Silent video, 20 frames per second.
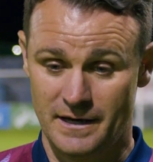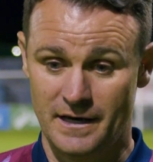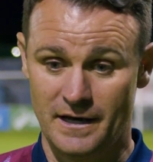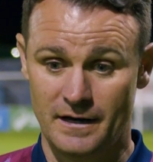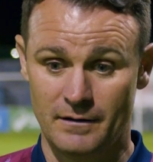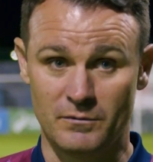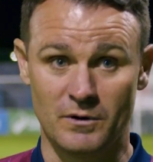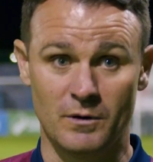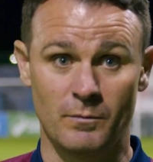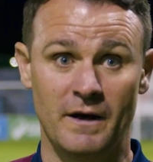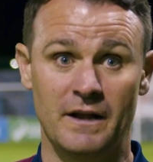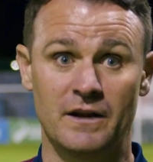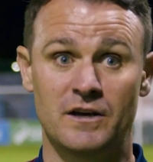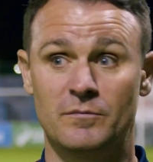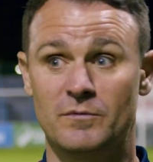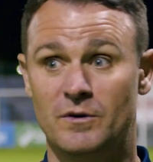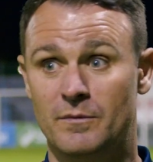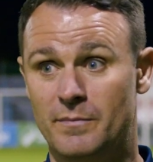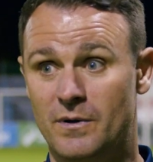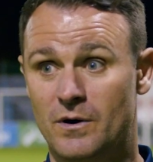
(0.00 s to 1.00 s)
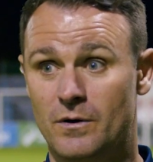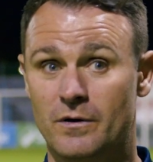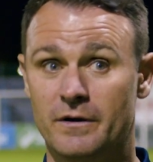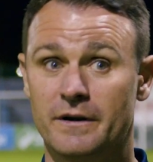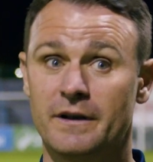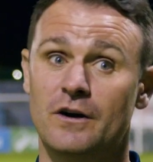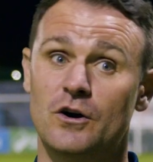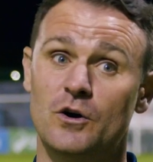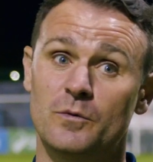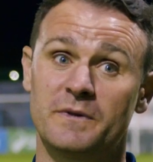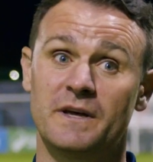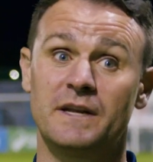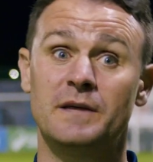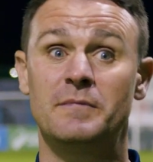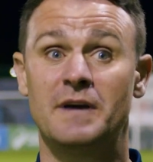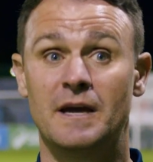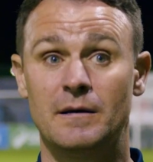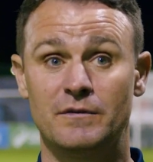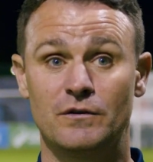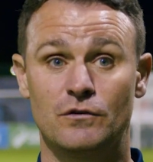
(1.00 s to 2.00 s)
and we'll welcome him on board and hope that he'll
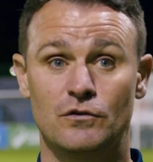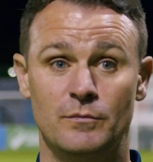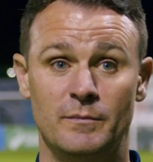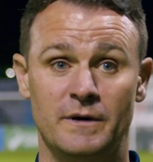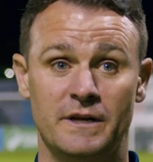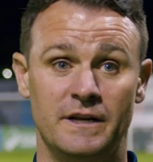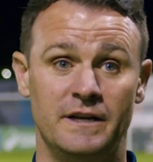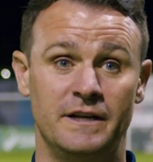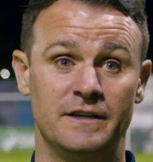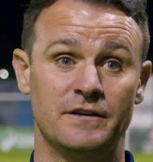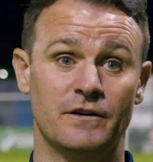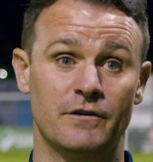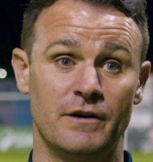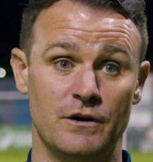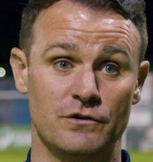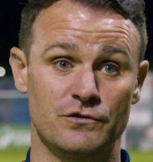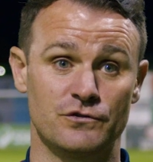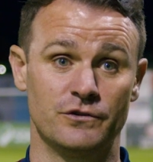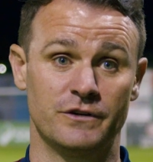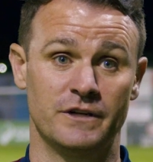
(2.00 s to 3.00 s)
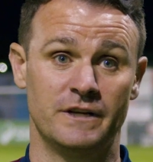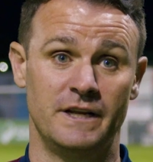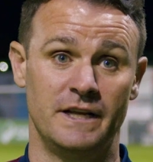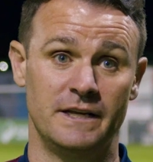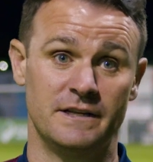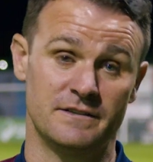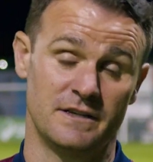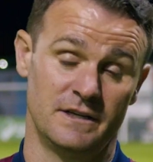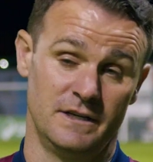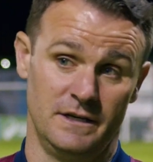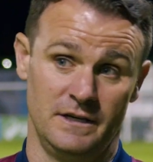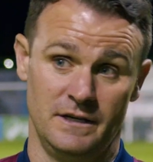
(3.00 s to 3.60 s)
be able to come in and hit the ground running, and